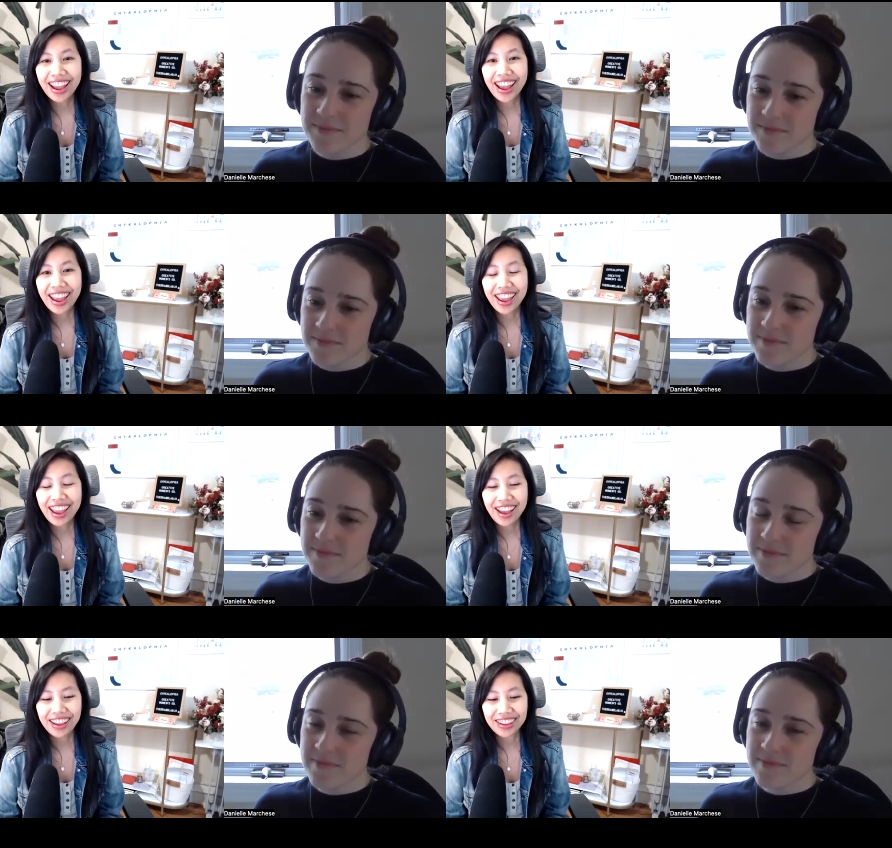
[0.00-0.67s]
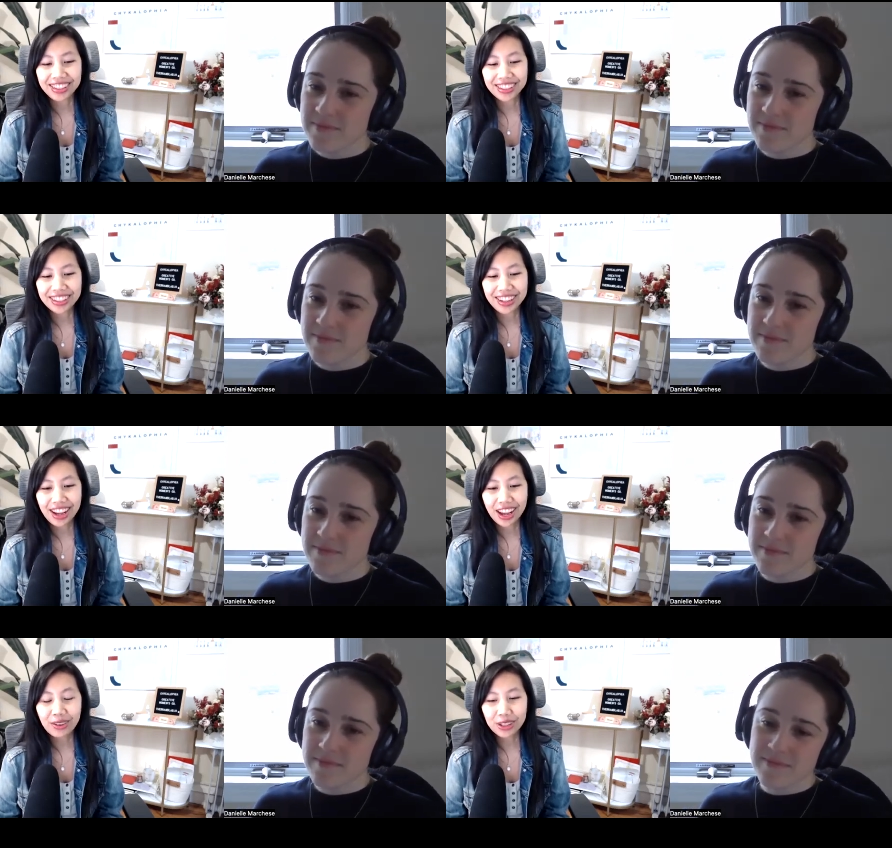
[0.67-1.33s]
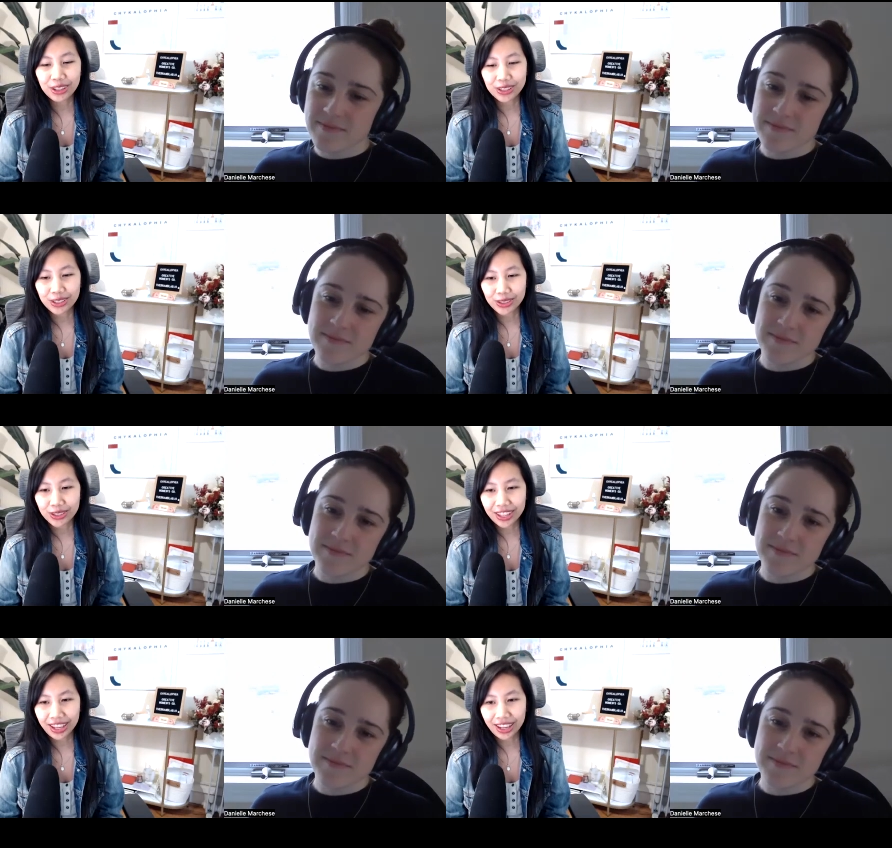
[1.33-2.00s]
Speaker 1: And I would also
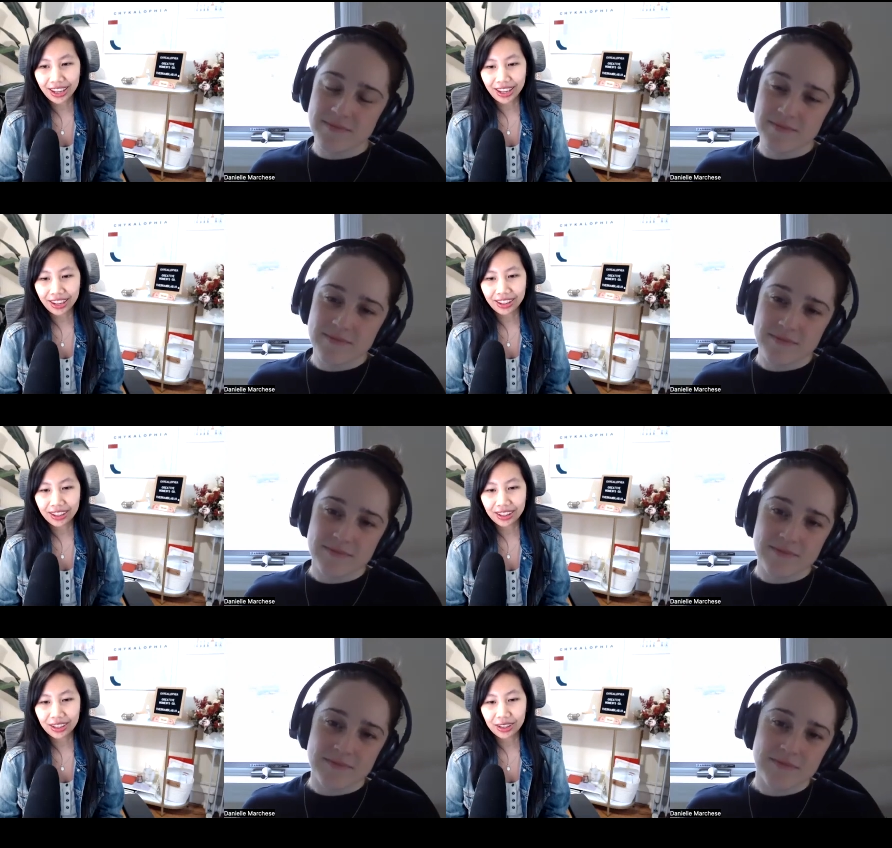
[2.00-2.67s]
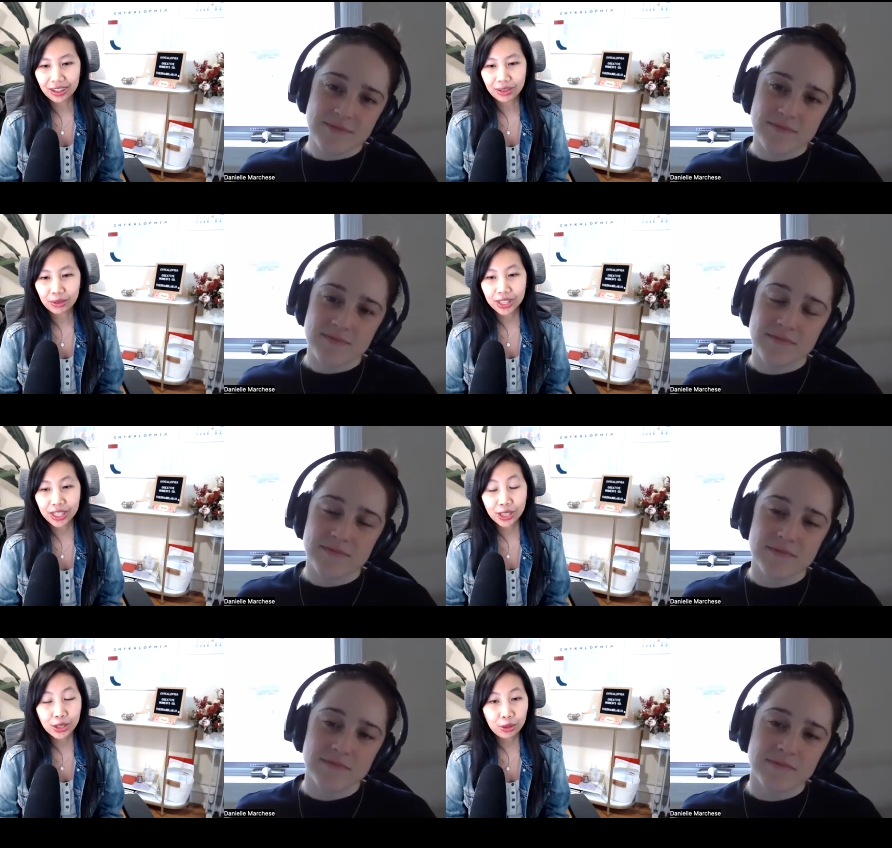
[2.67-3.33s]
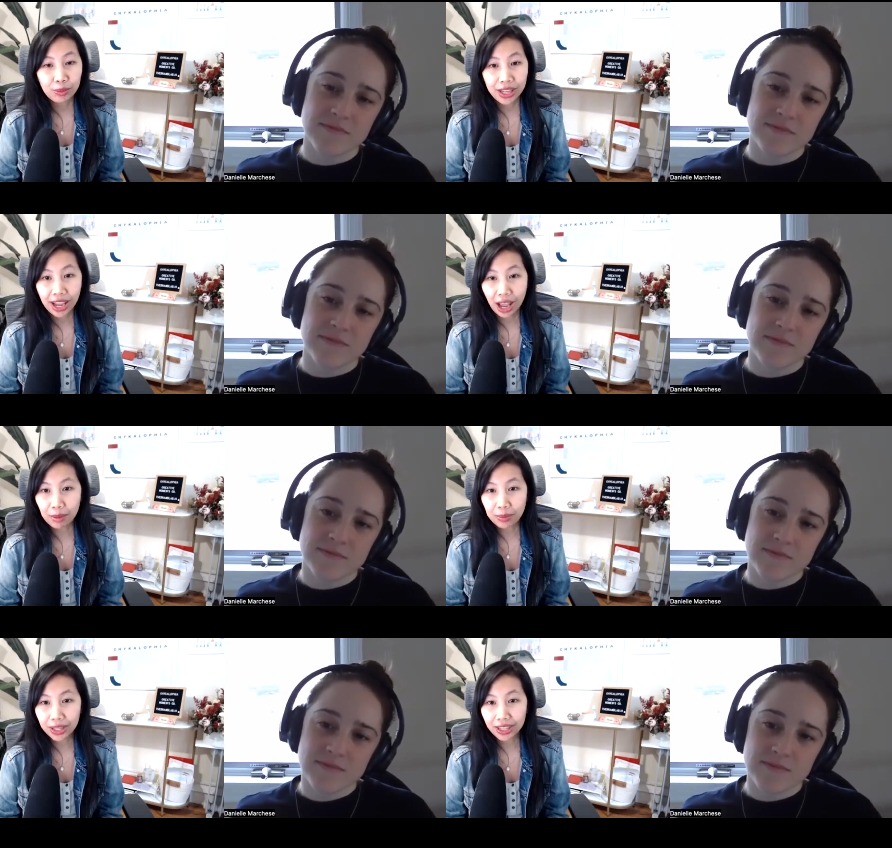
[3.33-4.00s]
say we need to be
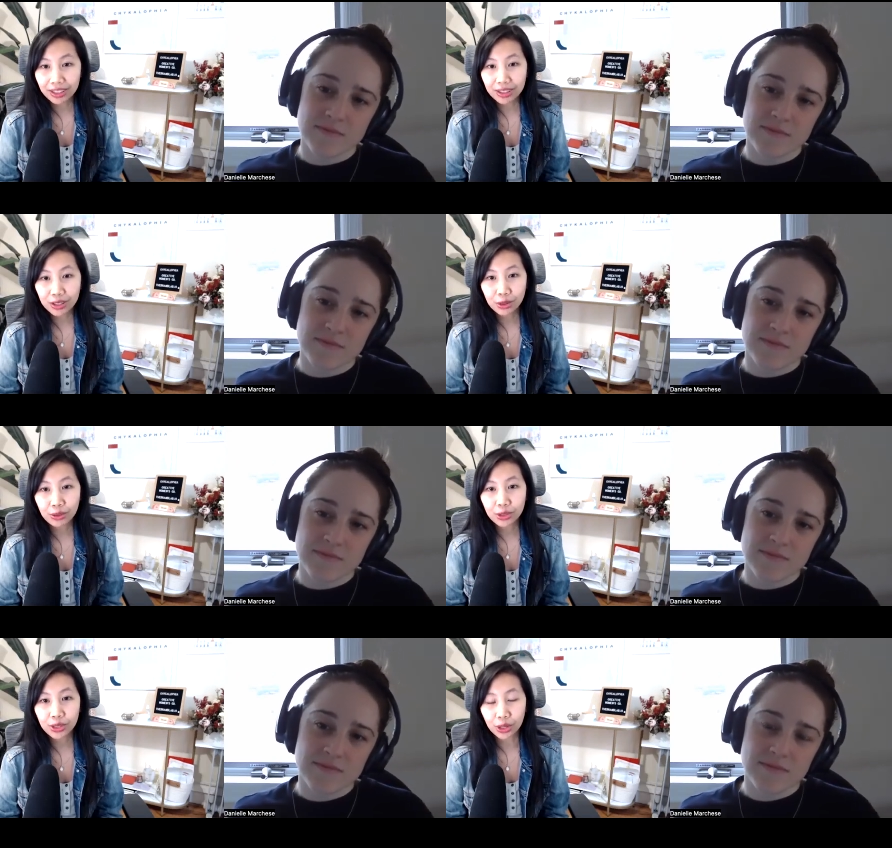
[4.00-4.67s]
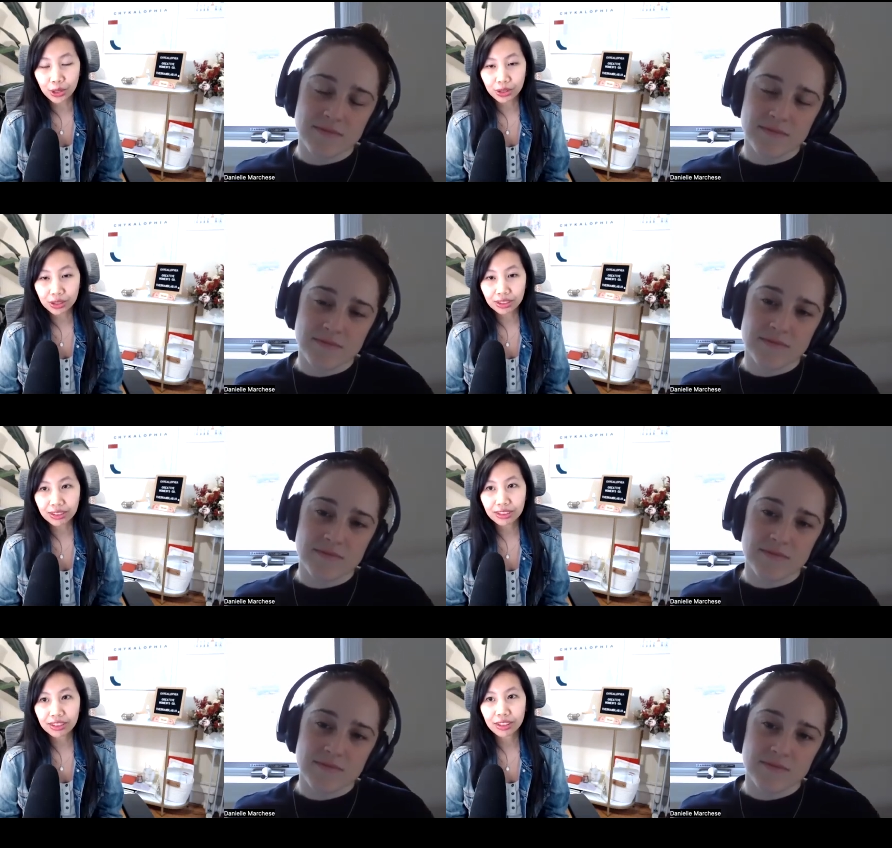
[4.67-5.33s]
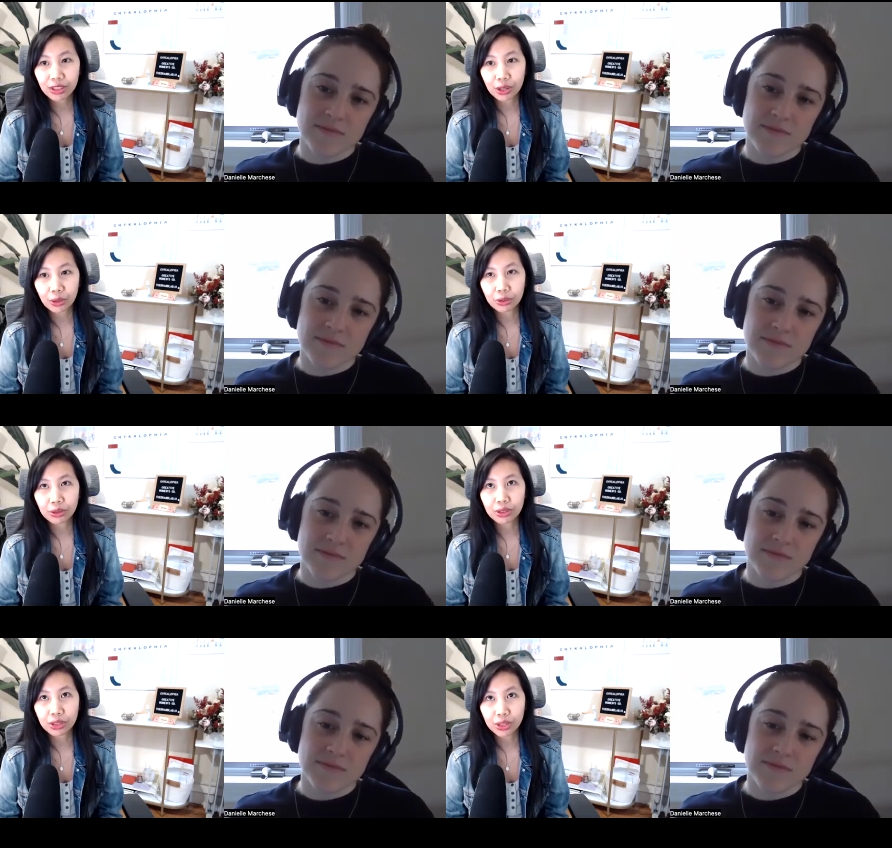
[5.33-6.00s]
happy. So don't, you know,
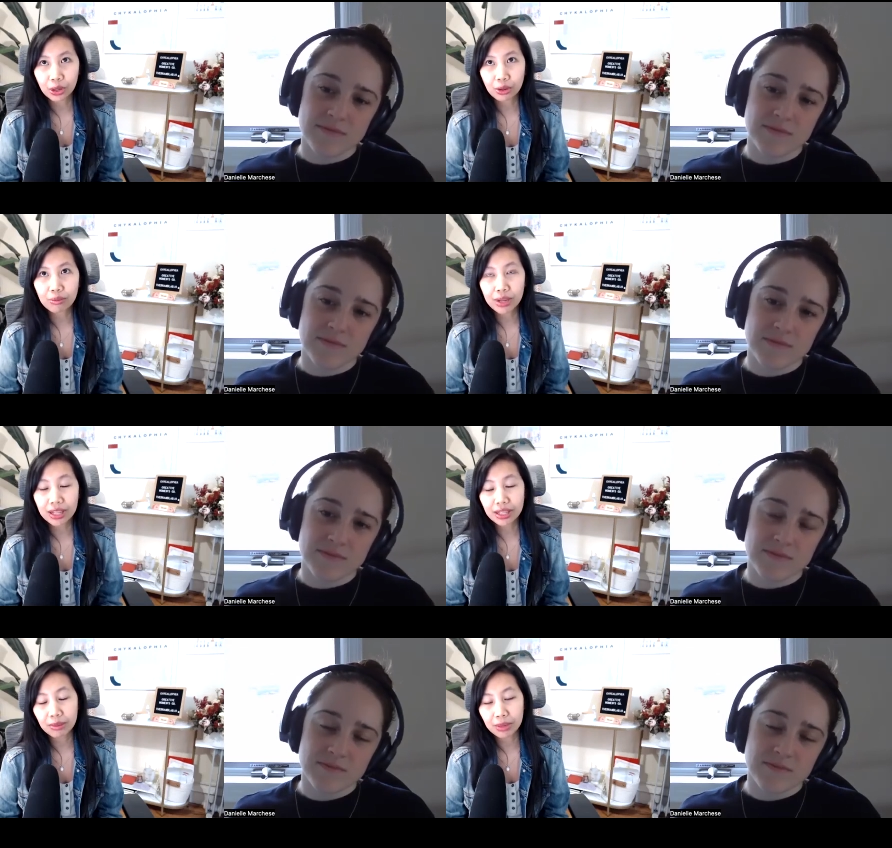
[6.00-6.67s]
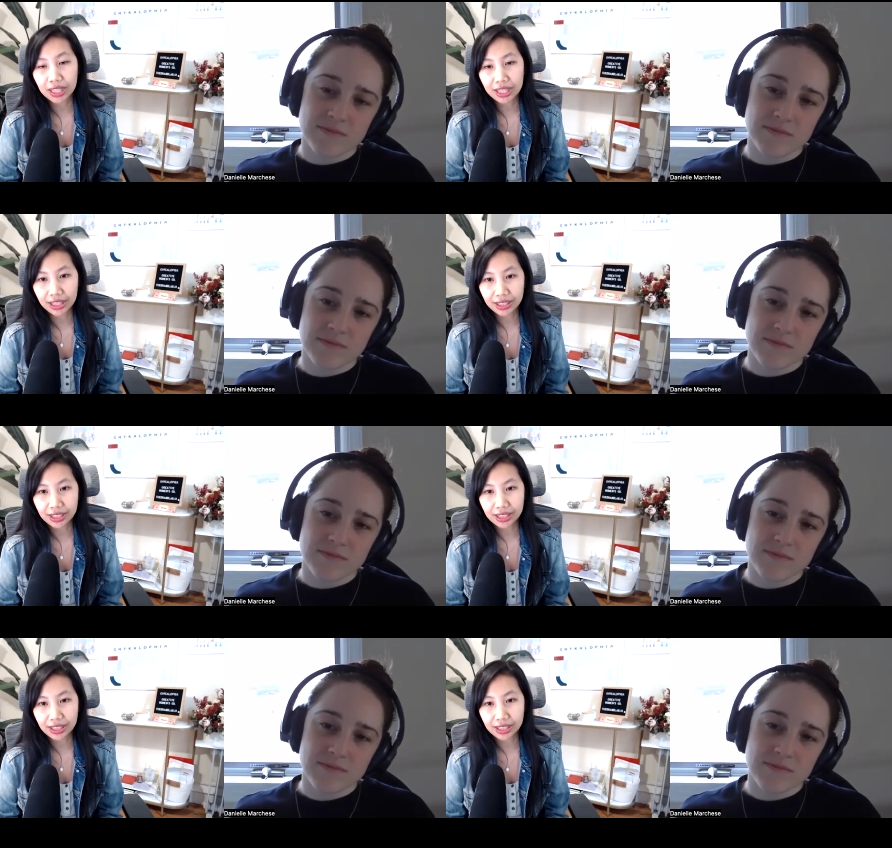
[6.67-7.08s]
don't make somebody else's